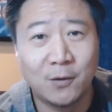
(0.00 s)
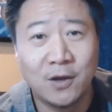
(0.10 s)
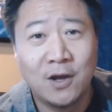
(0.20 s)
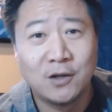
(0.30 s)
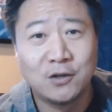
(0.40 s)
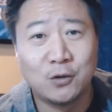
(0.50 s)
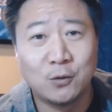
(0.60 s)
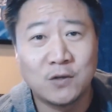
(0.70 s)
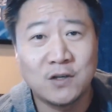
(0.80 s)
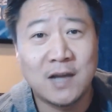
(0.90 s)
to
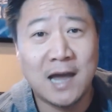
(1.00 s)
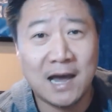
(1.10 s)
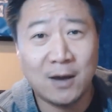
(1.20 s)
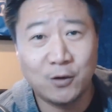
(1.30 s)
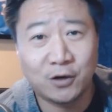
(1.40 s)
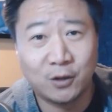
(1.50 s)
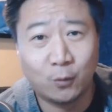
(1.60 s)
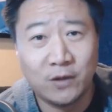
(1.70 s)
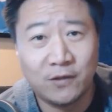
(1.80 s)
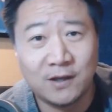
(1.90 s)
see how you're going to
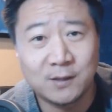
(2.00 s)
win this.